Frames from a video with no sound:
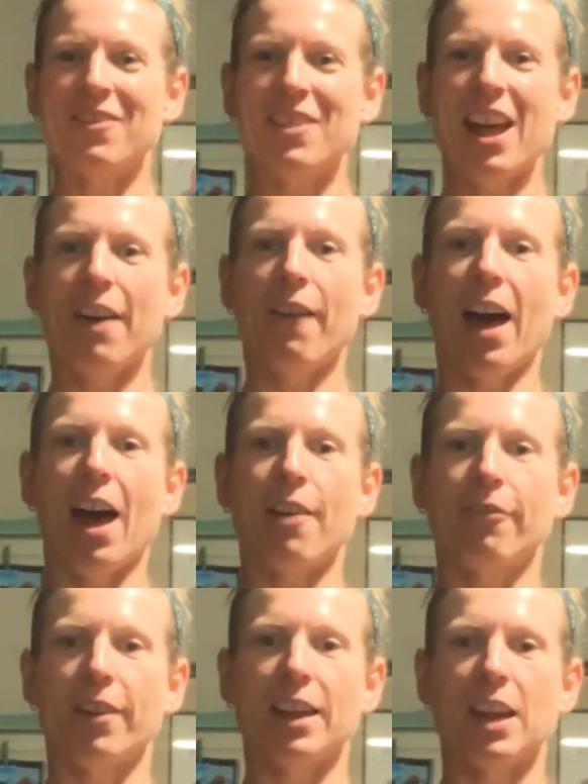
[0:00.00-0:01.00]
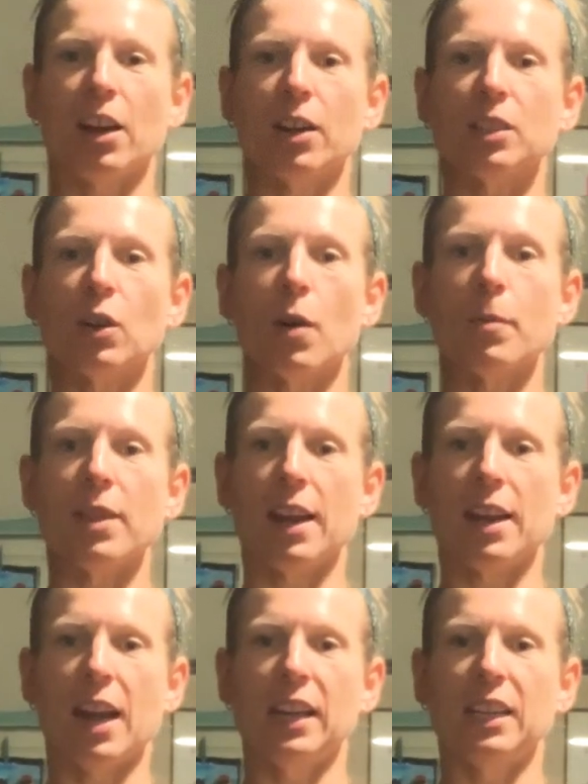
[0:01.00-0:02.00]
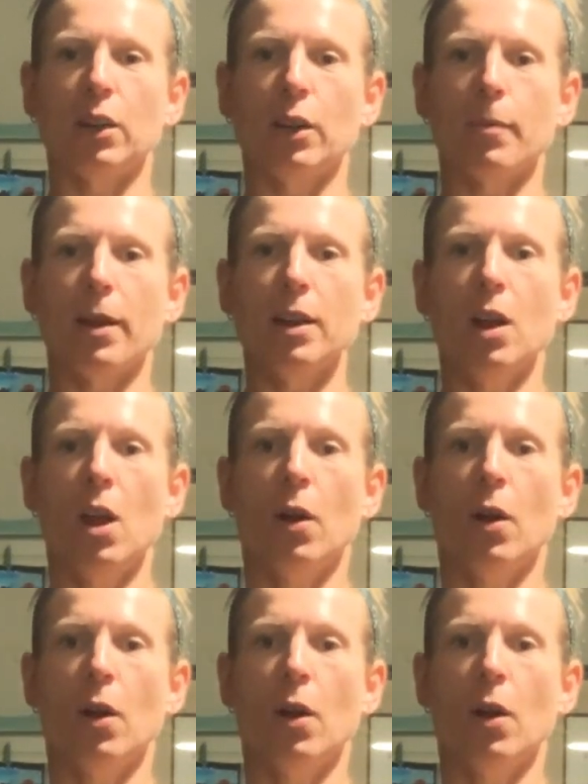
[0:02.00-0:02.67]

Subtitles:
We have halfway here. So I'm in that 90-degree bend.